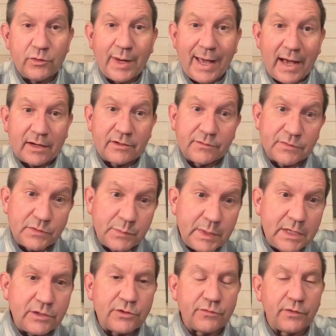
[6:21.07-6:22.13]
act of
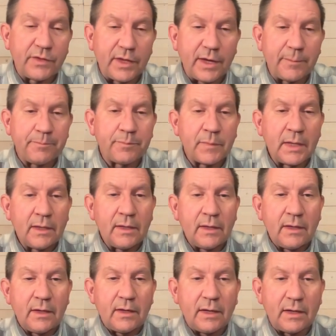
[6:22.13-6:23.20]
speech for them,
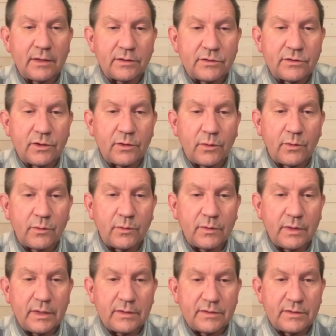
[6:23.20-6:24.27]
and so
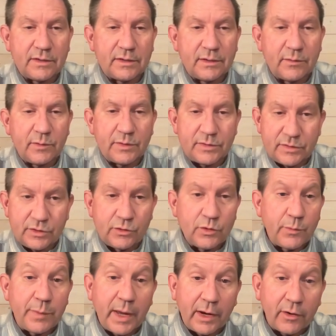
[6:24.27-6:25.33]
it's a
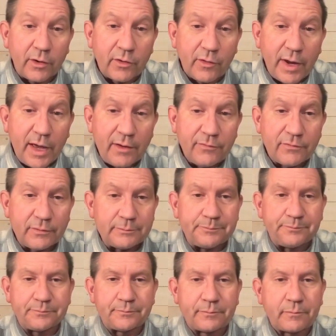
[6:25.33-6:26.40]
new paragraph.
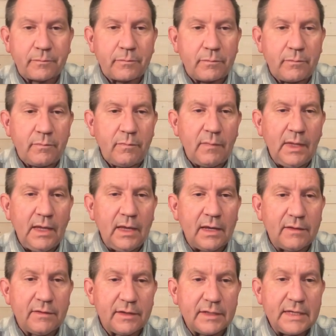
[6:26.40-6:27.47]

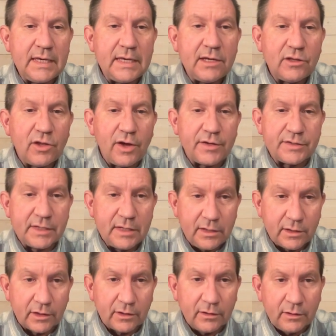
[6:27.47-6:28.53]
And the key clause
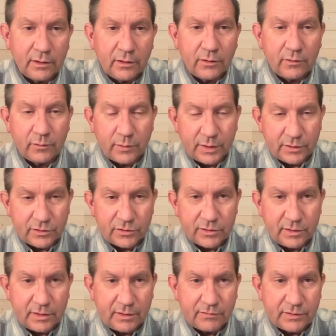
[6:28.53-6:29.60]
here,
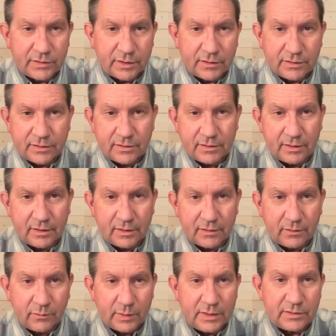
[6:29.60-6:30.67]
which gives us
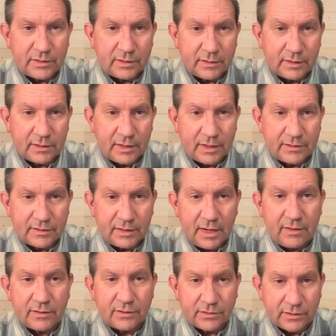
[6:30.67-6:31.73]
the reason that they
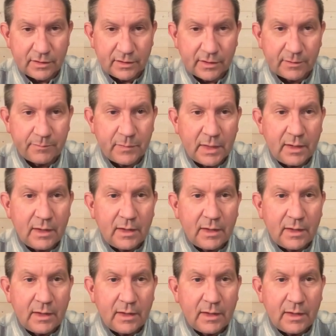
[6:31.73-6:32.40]
say this to him,